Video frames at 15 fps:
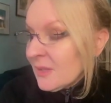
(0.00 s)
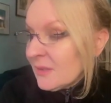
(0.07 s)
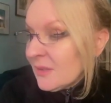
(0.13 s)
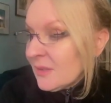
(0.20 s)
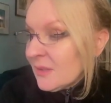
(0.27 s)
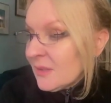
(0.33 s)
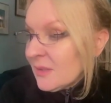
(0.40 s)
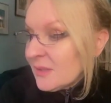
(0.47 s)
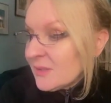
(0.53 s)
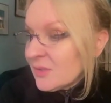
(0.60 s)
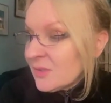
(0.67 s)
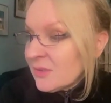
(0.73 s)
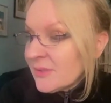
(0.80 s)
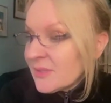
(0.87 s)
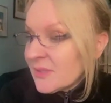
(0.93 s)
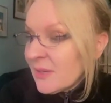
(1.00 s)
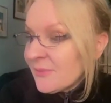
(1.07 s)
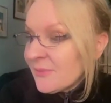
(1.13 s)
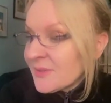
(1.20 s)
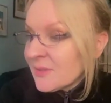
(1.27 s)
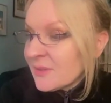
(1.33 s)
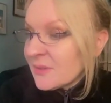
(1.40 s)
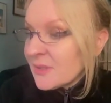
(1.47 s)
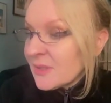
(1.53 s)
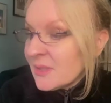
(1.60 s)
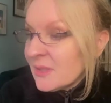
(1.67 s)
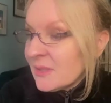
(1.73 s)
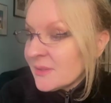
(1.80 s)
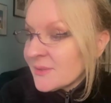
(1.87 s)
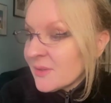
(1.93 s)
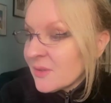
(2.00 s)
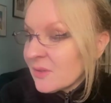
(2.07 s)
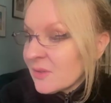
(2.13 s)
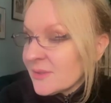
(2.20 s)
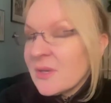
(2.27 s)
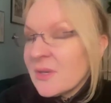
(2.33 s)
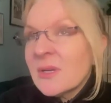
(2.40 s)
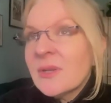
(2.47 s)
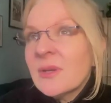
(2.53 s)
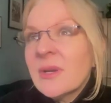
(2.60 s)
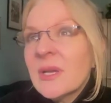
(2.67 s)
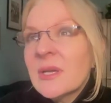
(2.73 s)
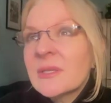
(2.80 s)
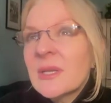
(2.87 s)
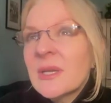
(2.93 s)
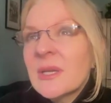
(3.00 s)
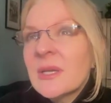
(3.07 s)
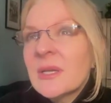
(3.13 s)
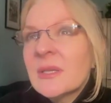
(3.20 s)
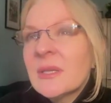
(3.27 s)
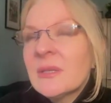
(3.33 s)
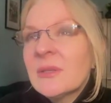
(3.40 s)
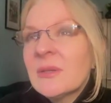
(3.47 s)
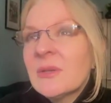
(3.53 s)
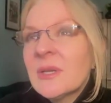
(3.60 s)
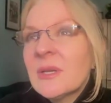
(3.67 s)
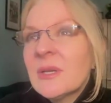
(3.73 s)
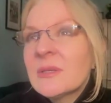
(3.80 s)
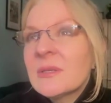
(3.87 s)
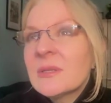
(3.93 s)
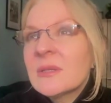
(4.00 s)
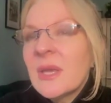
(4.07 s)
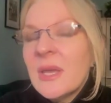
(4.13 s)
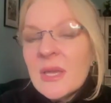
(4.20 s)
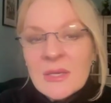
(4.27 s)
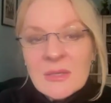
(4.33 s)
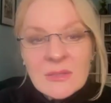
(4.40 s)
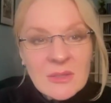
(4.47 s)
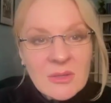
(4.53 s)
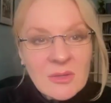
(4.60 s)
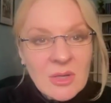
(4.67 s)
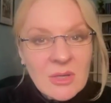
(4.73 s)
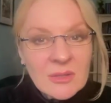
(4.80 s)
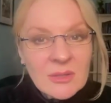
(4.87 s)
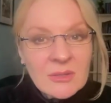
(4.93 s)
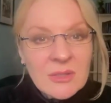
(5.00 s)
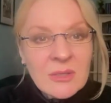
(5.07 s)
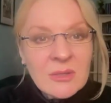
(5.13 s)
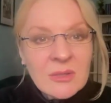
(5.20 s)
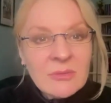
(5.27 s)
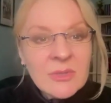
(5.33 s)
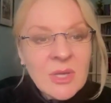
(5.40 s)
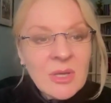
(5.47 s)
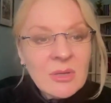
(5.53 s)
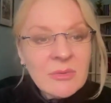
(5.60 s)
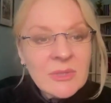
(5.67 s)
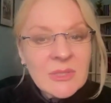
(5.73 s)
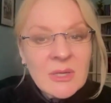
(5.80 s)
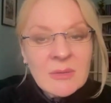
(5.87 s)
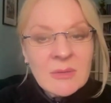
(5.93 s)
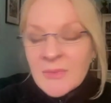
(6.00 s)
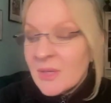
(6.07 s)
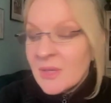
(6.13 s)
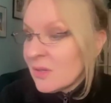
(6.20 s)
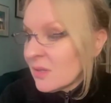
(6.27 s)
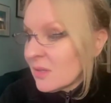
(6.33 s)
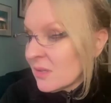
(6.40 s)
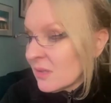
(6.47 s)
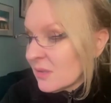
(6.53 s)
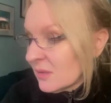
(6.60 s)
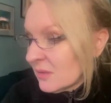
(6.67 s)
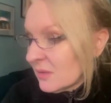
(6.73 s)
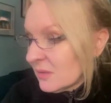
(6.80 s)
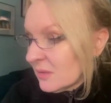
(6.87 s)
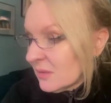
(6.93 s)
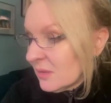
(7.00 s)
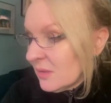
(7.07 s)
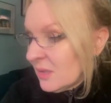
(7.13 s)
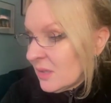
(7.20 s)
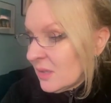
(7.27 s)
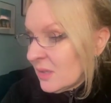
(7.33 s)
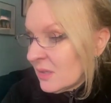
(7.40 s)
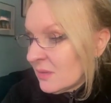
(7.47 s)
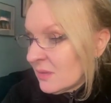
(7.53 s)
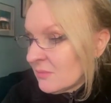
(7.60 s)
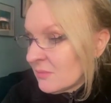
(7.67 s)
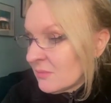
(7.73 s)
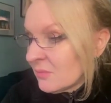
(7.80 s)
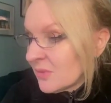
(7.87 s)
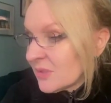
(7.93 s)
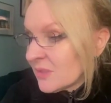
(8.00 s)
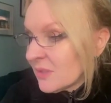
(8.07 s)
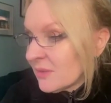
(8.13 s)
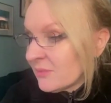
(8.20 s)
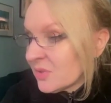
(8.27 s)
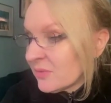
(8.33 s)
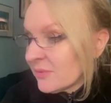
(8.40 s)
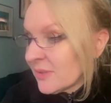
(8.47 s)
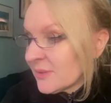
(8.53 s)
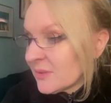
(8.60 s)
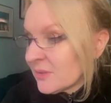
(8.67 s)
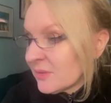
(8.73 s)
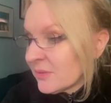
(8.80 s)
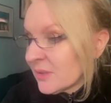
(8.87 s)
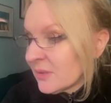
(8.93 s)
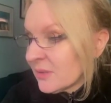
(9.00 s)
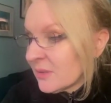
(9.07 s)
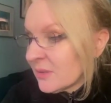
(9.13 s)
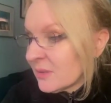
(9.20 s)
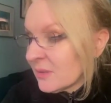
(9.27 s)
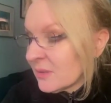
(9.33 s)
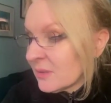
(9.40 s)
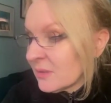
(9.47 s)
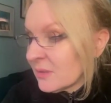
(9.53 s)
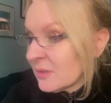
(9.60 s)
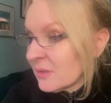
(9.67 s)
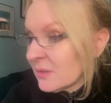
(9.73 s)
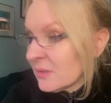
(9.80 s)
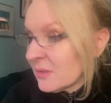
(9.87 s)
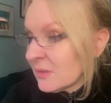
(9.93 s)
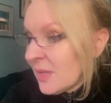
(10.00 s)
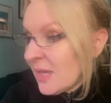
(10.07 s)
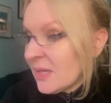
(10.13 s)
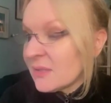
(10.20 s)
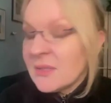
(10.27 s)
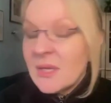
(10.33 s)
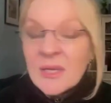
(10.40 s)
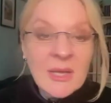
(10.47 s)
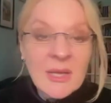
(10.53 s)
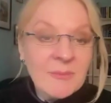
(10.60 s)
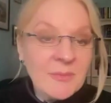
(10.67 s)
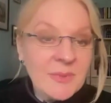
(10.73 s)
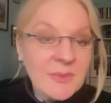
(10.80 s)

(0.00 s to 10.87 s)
don't know what time the Sunday healing circles are. They're at I think they're at 8 o'clock. And does anyone know what time they are? What time Joanne's doing the 8 a.m.